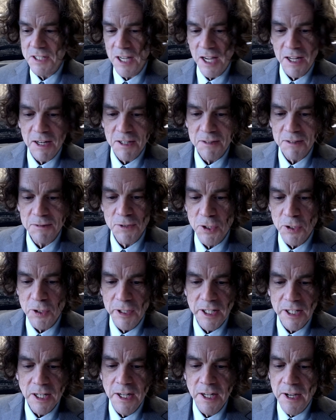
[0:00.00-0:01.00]
Simply say
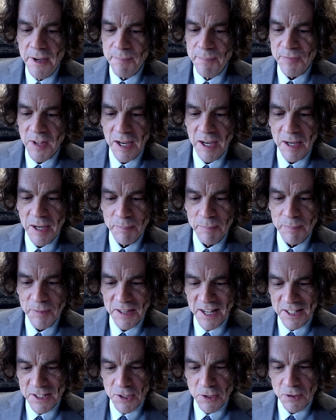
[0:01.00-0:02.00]
it'll do it,
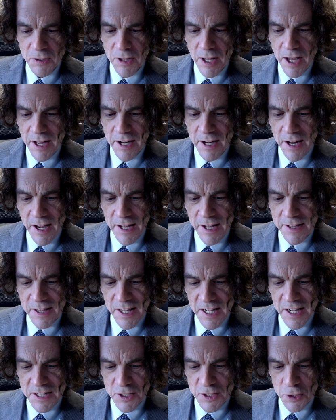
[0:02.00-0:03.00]
that they can do that,
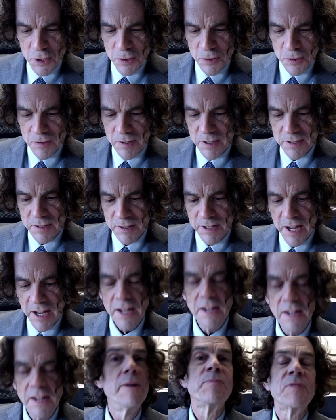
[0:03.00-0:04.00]
and they do,
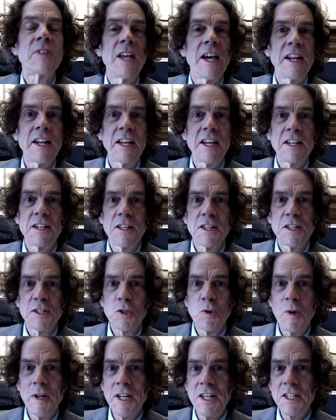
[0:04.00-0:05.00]
okay? Getting
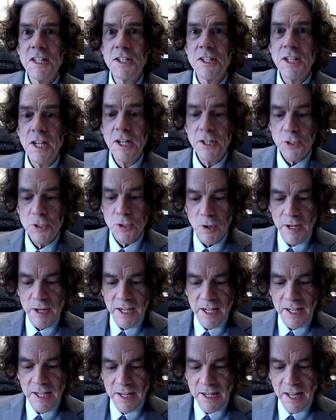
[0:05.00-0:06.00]
into the 20th
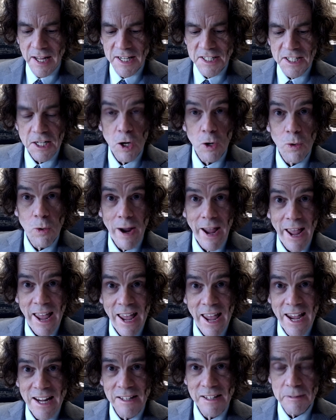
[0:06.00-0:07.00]
century, in
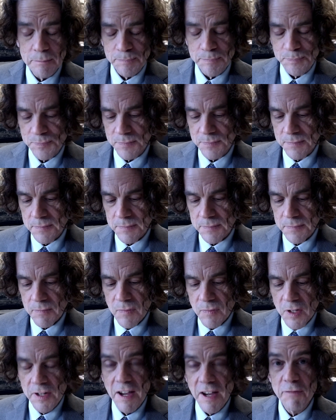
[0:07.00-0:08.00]
1908,
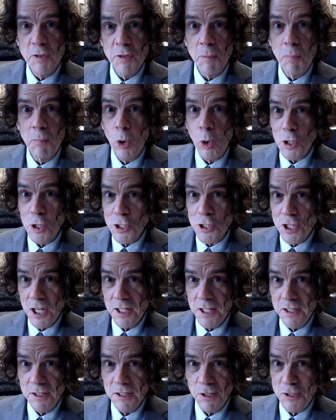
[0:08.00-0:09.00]
you have the
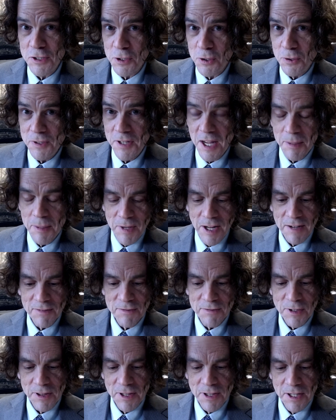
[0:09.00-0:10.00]
Portia Law School,
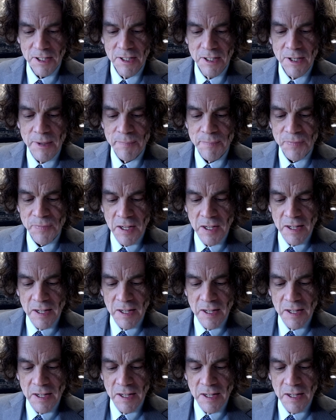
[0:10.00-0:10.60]
named after the